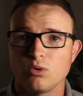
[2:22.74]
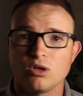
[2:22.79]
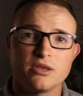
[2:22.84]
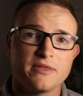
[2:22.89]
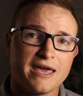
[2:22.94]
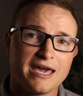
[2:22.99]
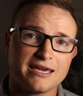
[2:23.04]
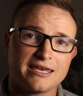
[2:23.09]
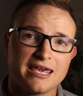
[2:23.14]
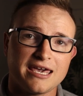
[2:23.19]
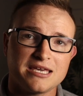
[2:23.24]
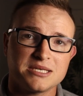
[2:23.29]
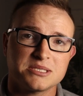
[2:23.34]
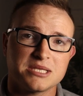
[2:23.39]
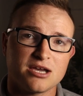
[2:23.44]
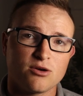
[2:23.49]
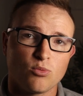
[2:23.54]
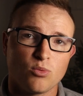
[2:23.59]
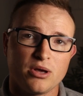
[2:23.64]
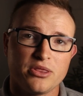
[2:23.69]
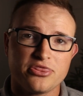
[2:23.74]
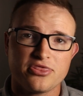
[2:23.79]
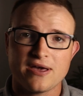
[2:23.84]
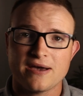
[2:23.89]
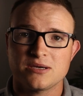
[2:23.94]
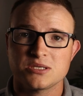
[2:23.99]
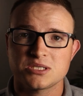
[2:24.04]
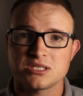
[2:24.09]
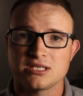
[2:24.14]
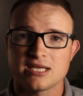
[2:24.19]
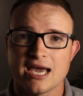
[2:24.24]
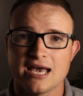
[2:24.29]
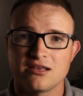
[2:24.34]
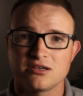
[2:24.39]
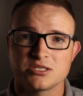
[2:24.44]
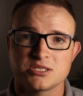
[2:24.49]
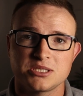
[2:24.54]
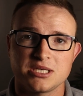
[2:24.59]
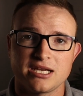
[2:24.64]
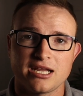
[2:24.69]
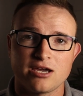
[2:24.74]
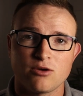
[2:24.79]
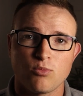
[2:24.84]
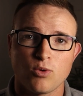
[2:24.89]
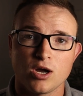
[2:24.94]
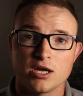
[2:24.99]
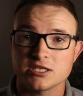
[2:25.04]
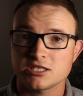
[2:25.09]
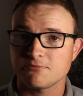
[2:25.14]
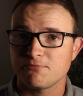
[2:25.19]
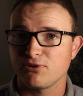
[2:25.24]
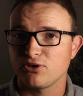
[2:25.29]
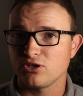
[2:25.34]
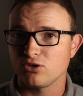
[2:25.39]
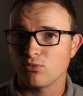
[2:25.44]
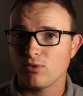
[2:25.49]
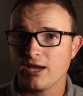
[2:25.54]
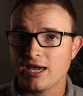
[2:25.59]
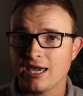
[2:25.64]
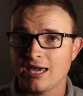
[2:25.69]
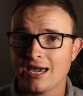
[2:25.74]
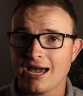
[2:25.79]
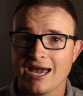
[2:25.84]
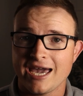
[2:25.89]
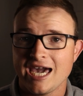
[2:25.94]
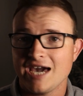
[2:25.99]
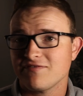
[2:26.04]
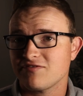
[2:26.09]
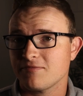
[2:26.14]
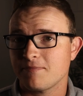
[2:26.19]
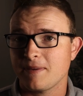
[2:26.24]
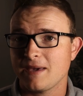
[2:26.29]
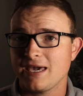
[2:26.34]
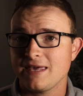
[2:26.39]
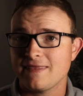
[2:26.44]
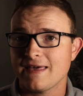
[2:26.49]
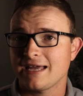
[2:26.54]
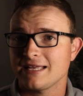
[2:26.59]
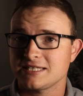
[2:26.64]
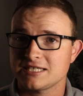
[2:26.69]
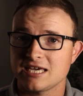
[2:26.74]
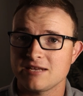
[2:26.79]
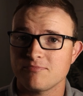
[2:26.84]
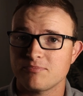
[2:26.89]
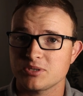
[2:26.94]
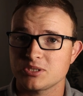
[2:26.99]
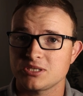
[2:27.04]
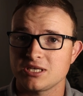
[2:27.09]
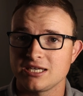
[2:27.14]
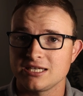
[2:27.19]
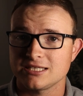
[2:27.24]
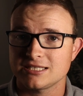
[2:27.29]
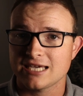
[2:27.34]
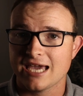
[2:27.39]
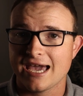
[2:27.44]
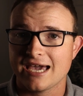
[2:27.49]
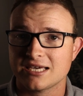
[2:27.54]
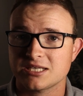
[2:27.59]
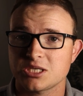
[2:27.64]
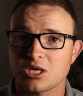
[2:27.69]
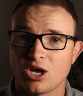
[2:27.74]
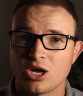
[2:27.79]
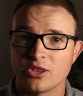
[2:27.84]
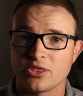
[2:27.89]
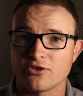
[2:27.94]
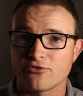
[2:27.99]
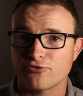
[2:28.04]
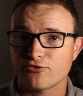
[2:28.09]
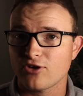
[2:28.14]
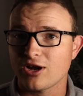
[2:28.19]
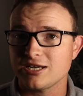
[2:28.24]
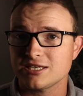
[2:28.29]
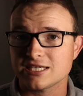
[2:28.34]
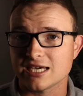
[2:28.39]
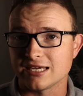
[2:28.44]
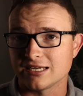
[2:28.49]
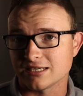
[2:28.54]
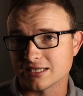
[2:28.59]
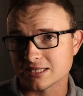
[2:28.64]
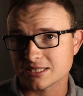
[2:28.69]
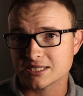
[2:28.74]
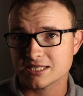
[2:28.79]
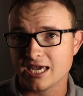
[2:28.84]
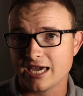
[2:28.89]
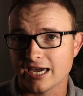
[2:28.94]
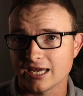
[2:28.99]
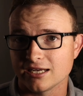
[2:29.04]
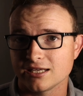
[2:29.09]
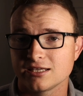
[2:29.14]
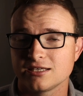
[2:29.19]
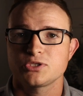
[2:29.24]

Well, in that case, that $1,000 that I want to put away, I have to pay that 10% tax on the front end instead.